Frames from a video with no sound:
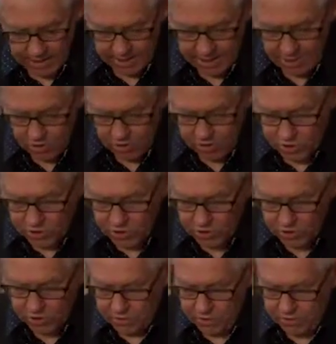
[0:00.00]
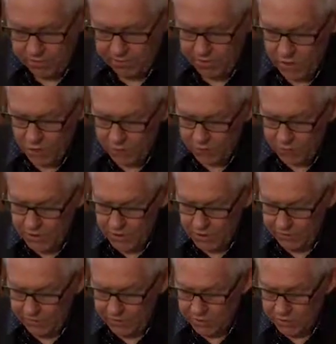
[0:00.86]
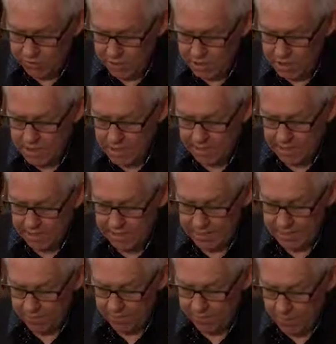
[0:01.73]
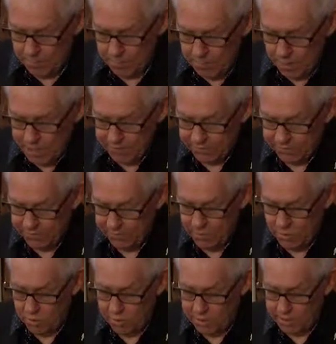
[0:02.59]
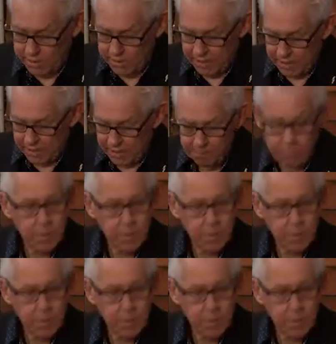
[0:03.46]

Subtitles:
Our research has involved an inventory of the breadth of marine